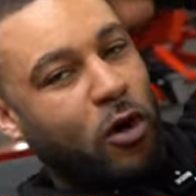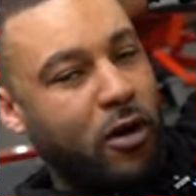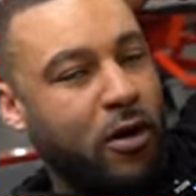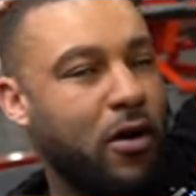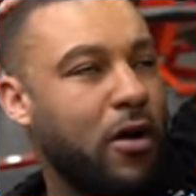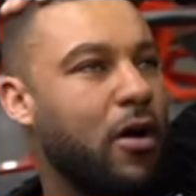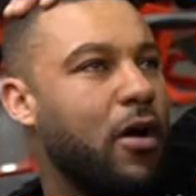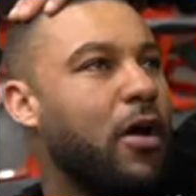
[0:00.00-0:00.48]
one.
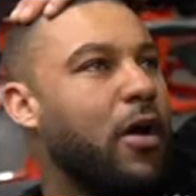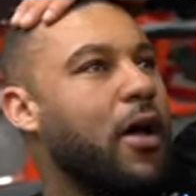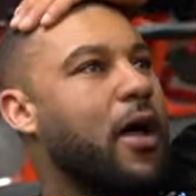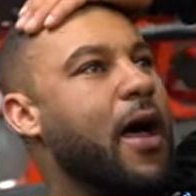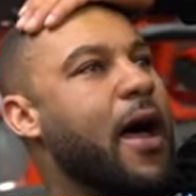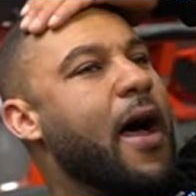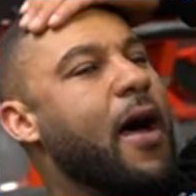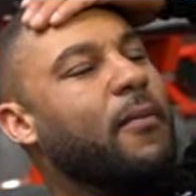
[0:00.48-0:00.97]

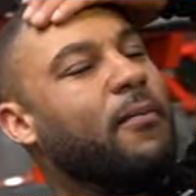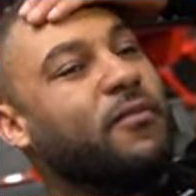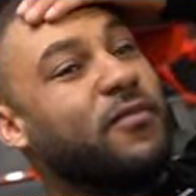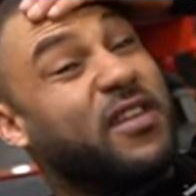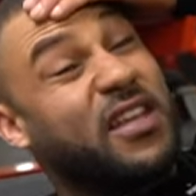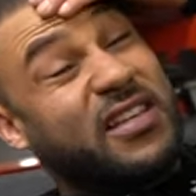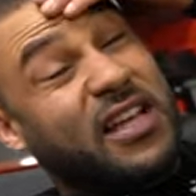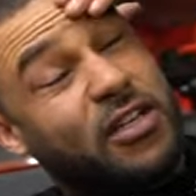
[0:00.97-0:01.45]

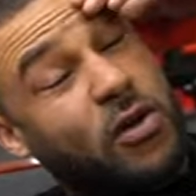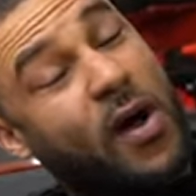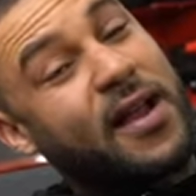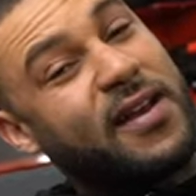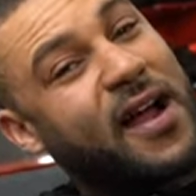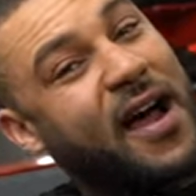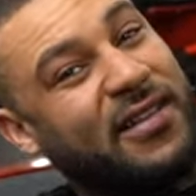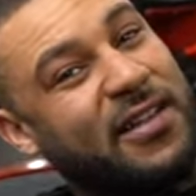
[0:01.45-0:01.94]
This is actually
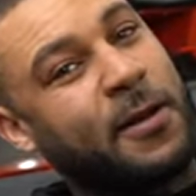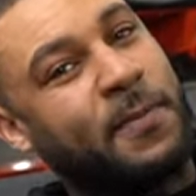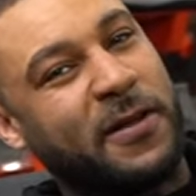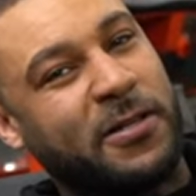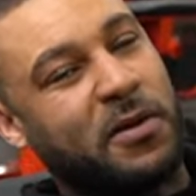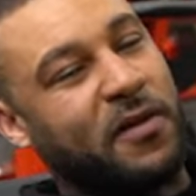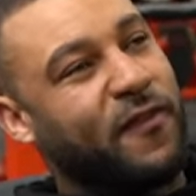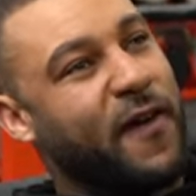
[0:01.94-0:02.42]
quite a nice leg
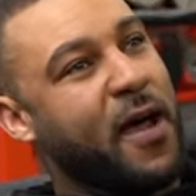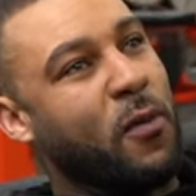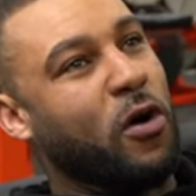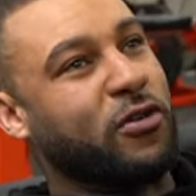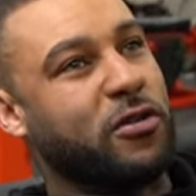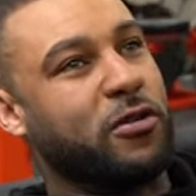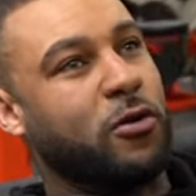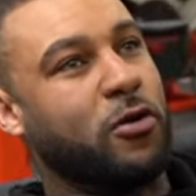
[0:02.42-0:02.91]
press to be fair,
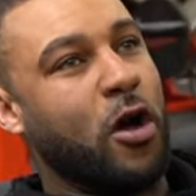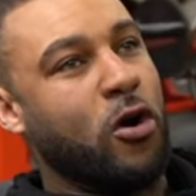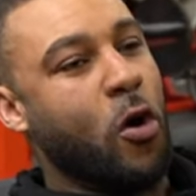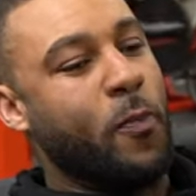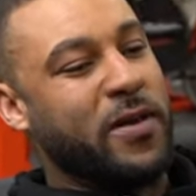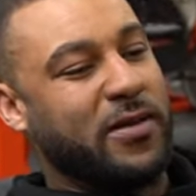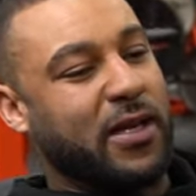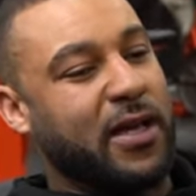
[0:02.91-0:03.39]
what's on a
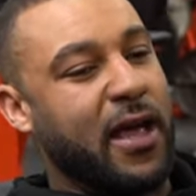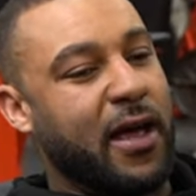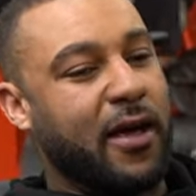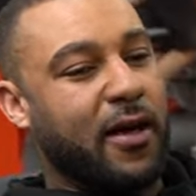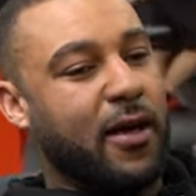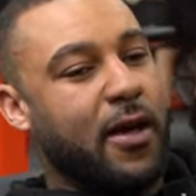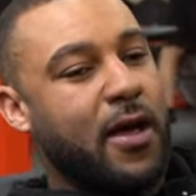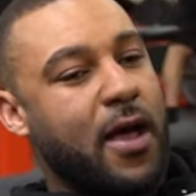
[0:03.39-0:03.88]
good piece of kit.
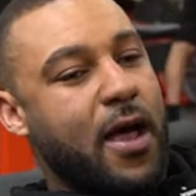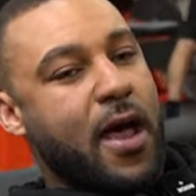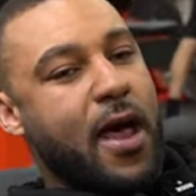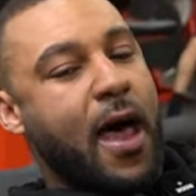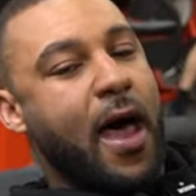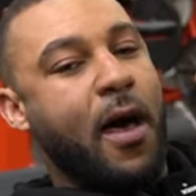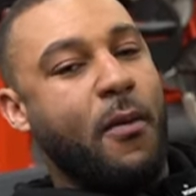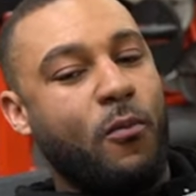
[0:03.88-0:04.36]

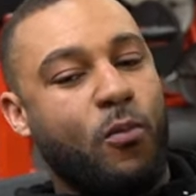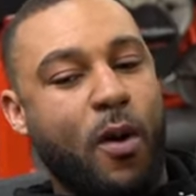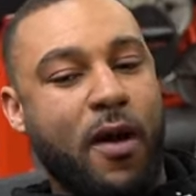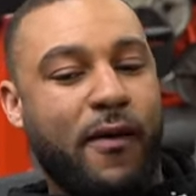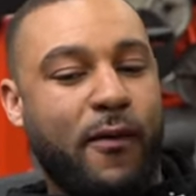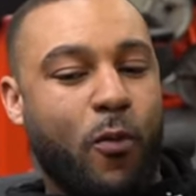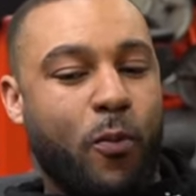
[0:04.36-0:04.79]
We